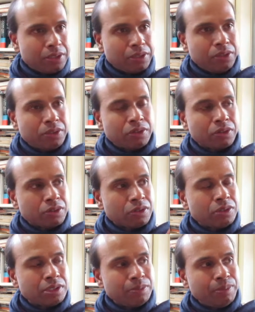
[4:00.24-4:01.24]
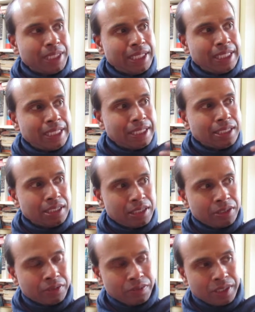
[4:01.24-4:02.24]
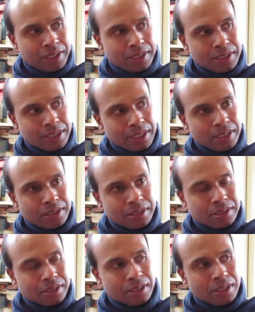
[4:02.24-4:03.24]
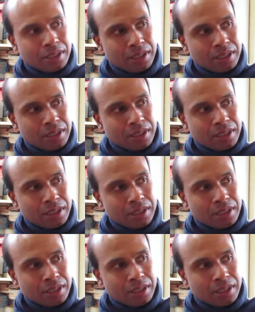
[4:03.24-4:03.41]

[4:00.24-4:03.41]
know, you're not going to be needy of these things,